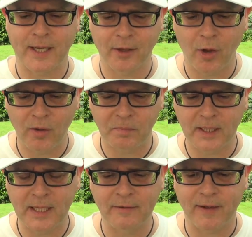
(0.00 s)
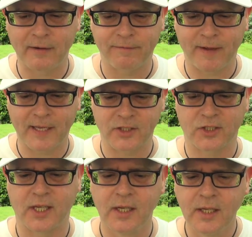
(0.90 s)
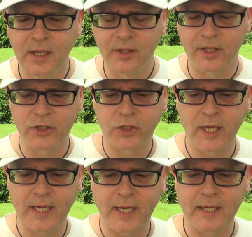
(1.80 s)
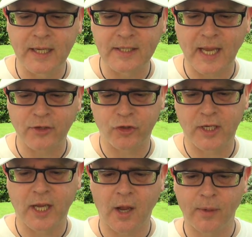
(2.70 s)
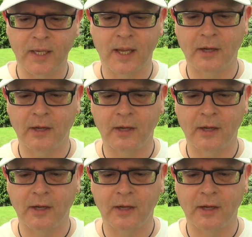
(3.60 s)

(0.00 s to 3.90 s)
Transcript: I can't believe how fast this year is actually going.